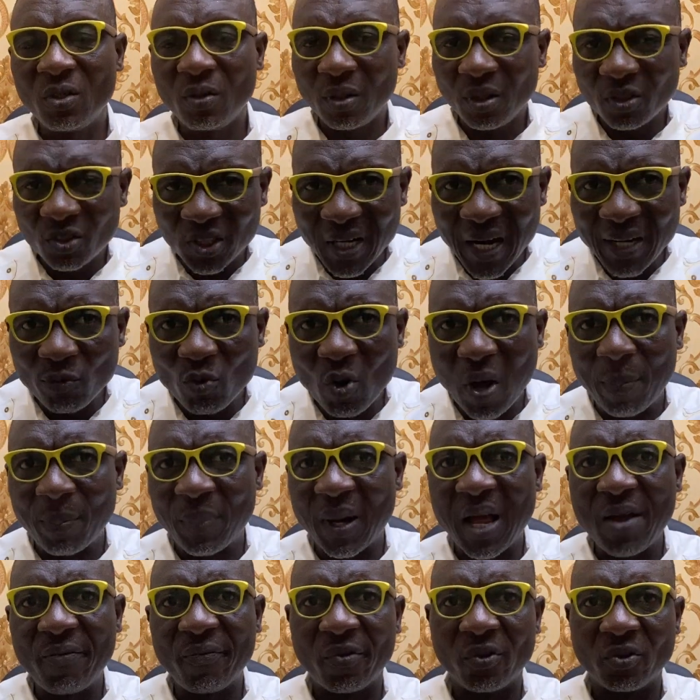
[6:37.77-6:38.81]
try to
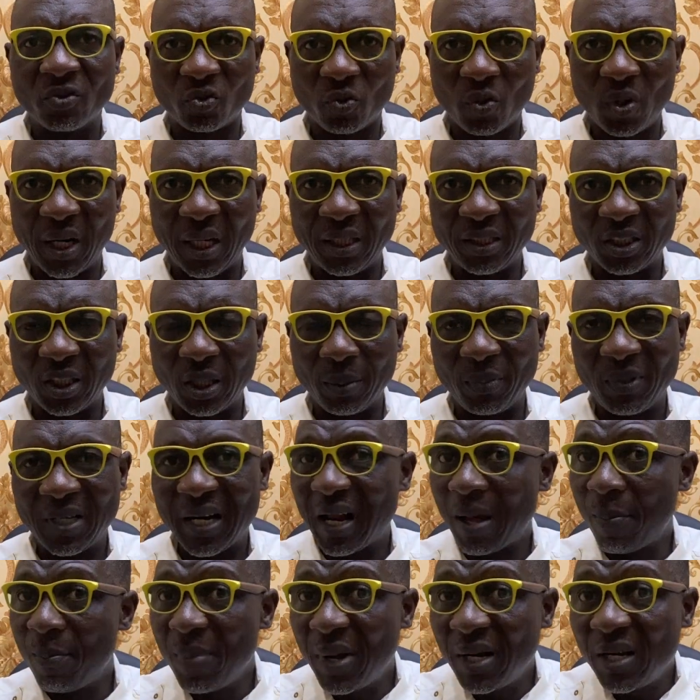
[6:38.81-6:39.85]
apply for scholarship. There are
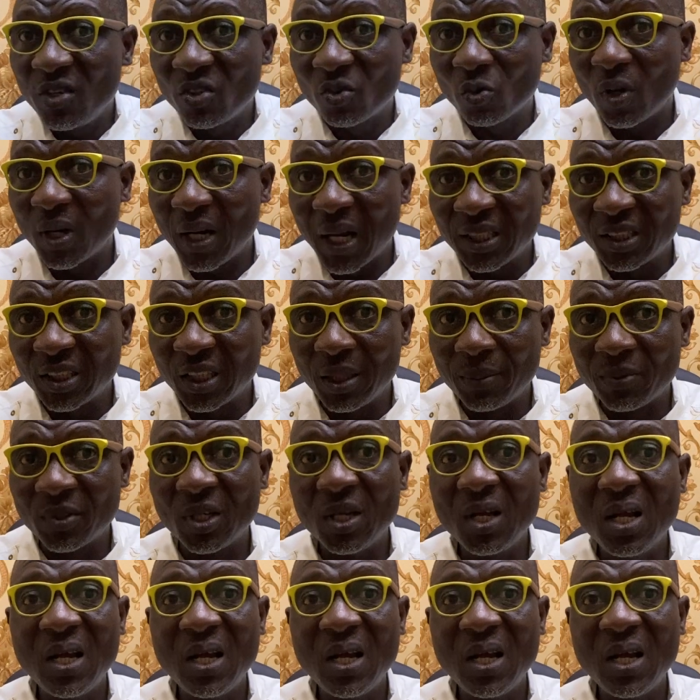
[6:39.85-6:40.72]
many scholarships